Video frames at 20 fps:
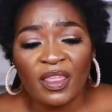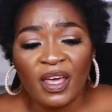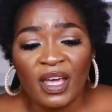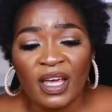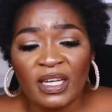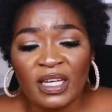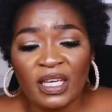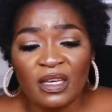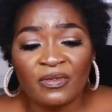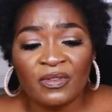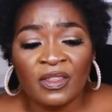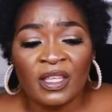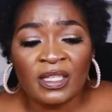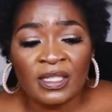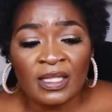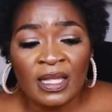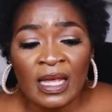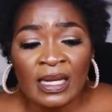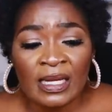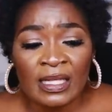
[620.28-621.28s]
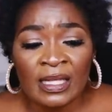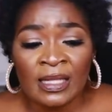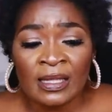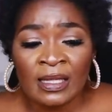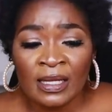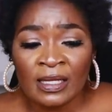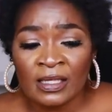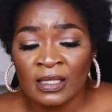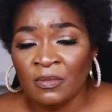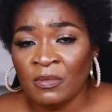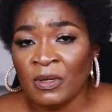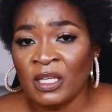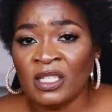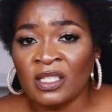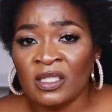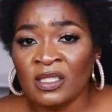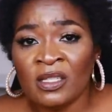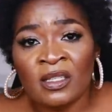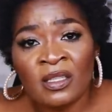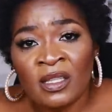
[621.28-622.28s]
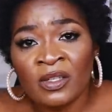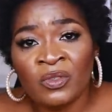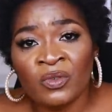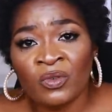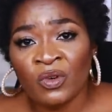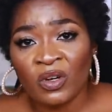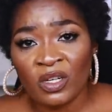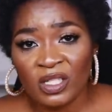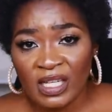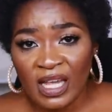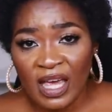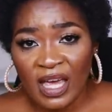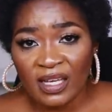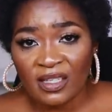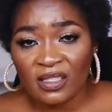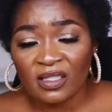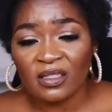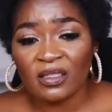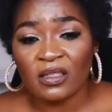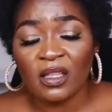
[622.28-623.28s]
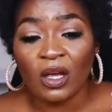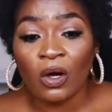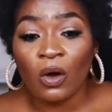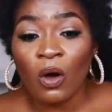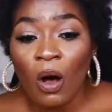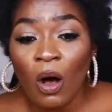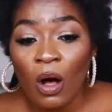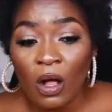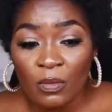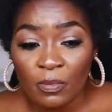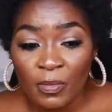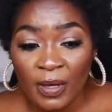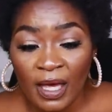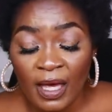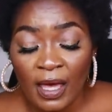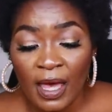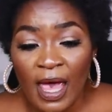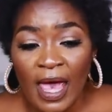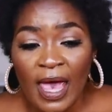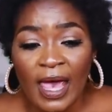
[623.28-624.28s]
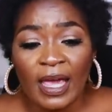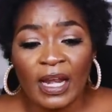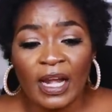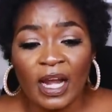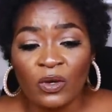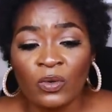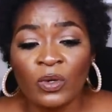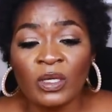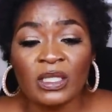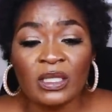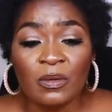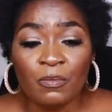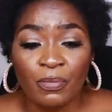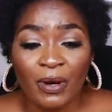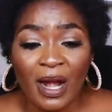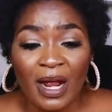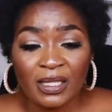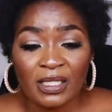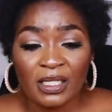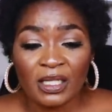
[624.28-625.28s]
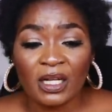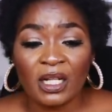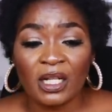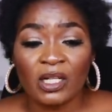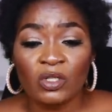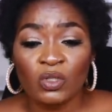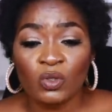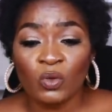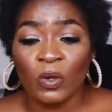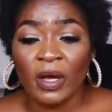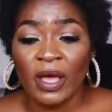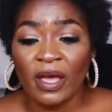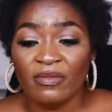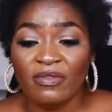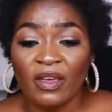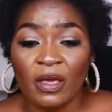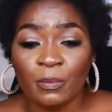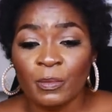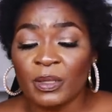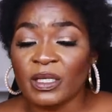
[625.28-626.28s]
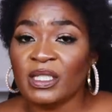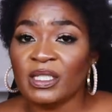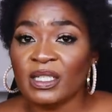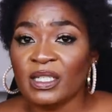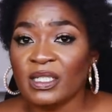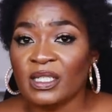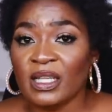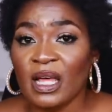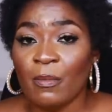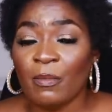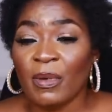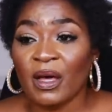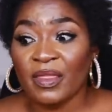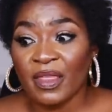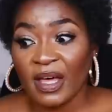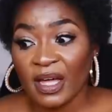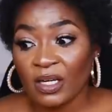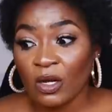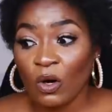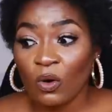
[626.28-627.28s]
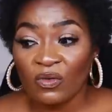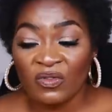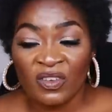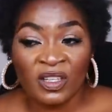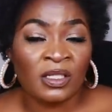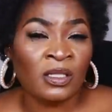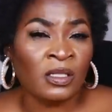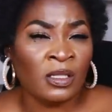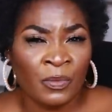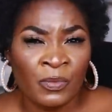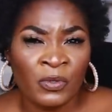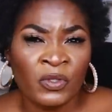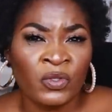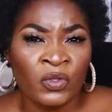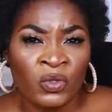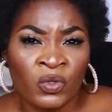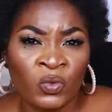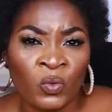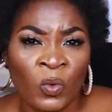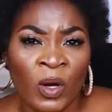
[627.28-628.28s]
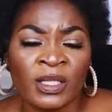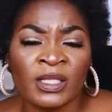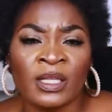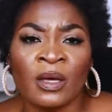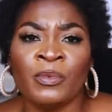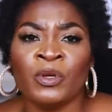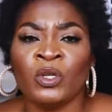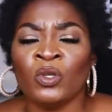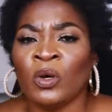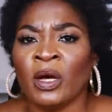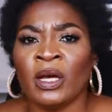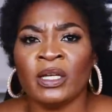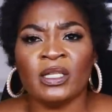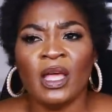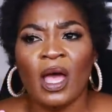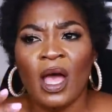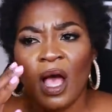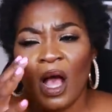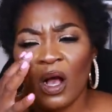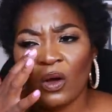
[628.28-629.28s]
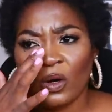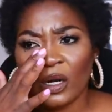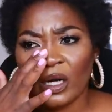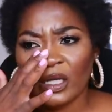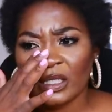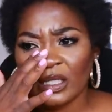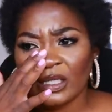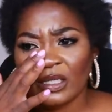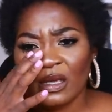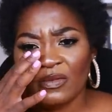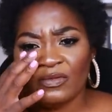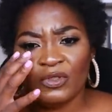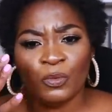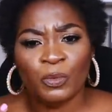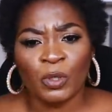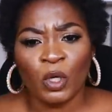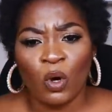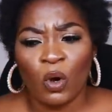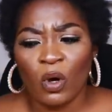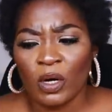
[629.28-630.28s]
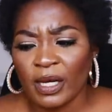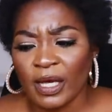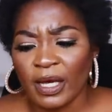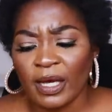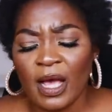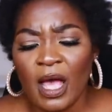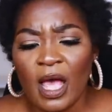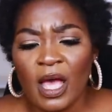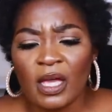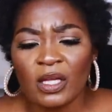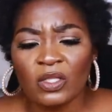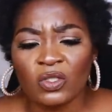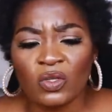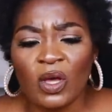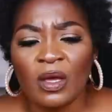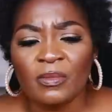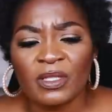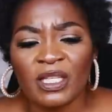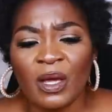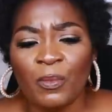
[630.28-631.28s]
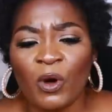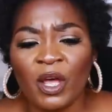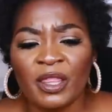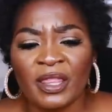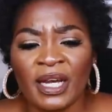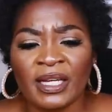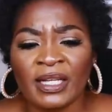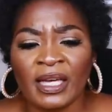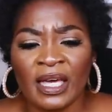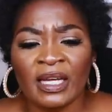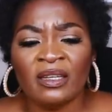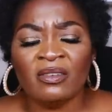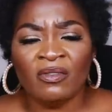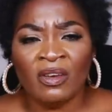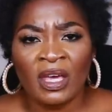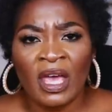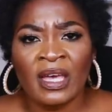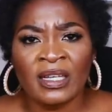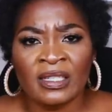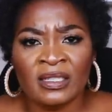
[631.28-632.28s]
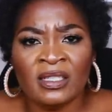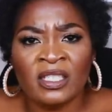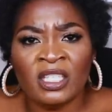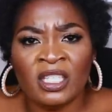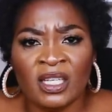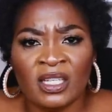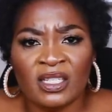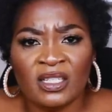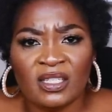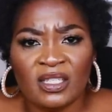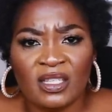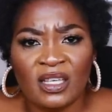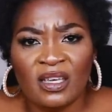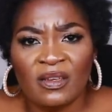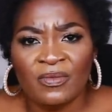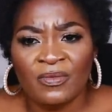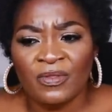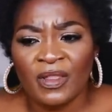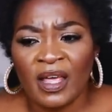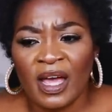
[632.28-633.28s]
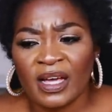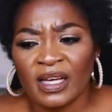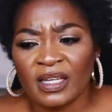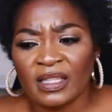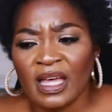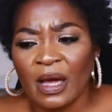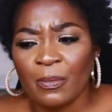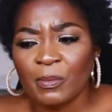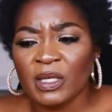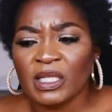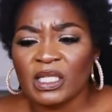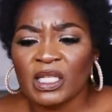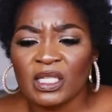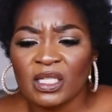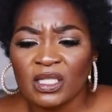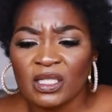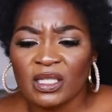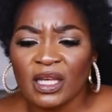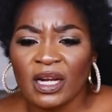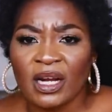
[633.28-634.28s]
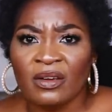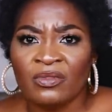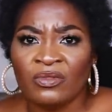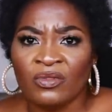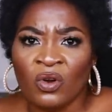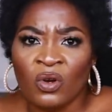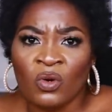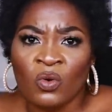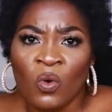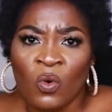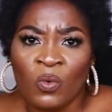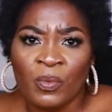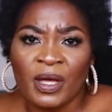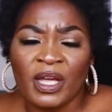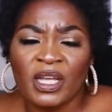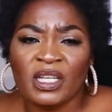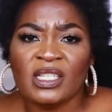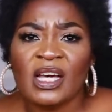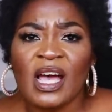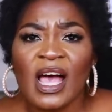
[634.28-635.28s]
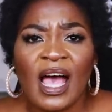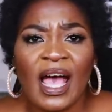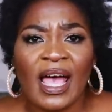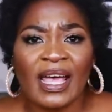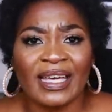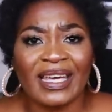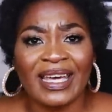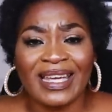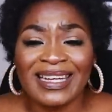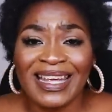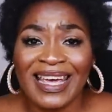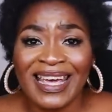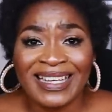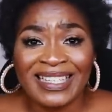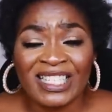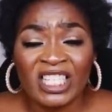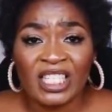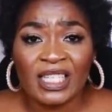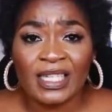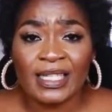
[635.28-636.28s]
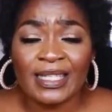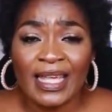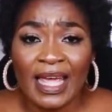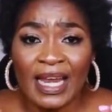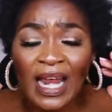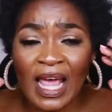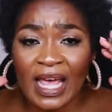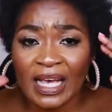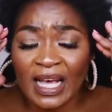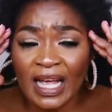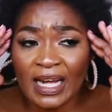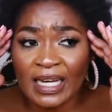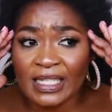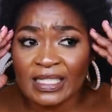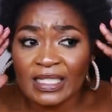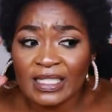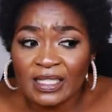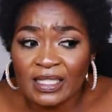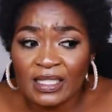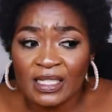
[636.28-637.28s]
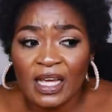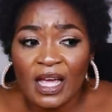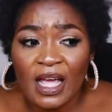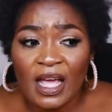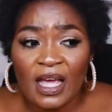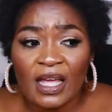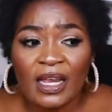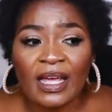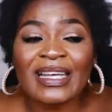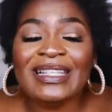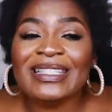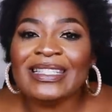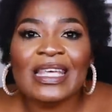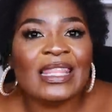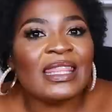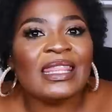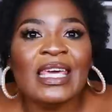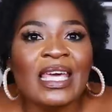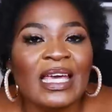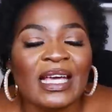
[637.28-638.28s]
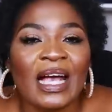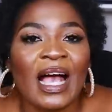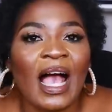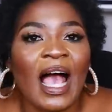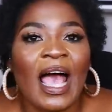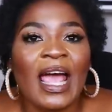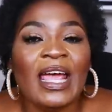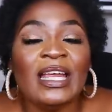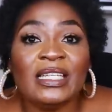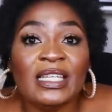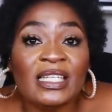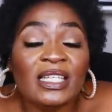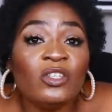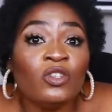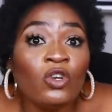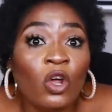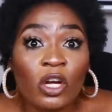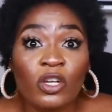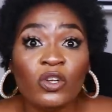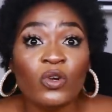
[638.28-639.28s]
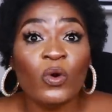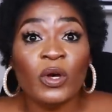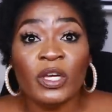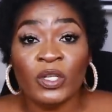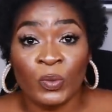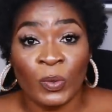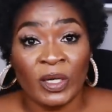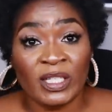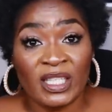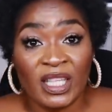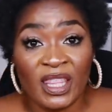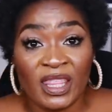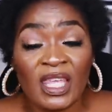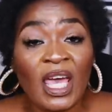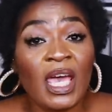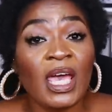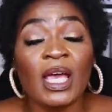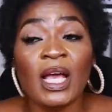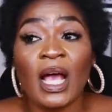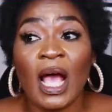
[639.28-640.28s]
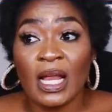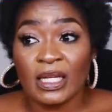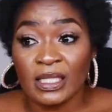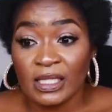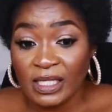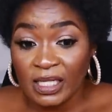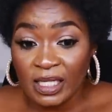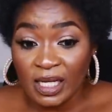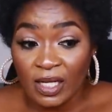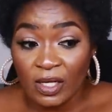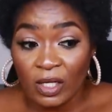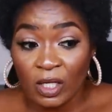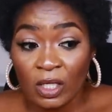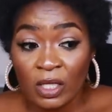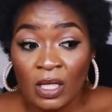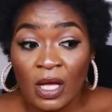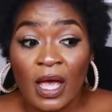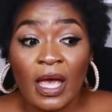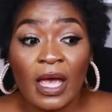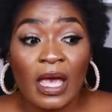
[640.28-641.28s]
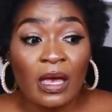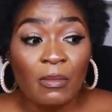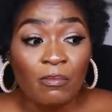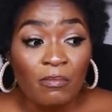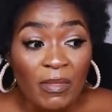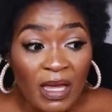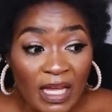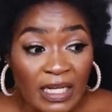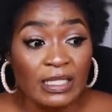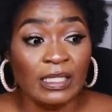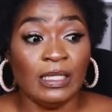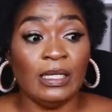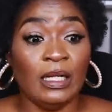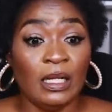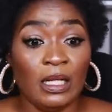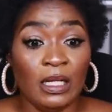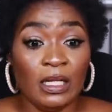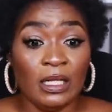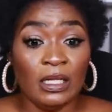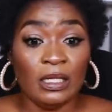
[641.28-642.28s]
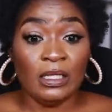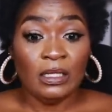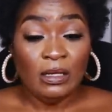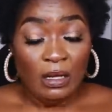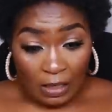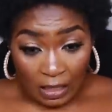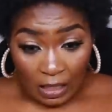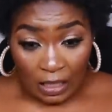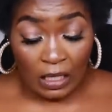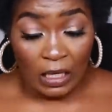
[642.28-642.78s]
that if there's anything that is emergency, they do not text, they call me. And I know it's impractical to have a business number that obviously is supposed to use WhatsApp and you guys are gonna just have to be calling. And so I'm someone that get anxious if like the messages that I've not opened, I get anxious and I kind of just, it's a thing. I did not know it was a thing until a medical,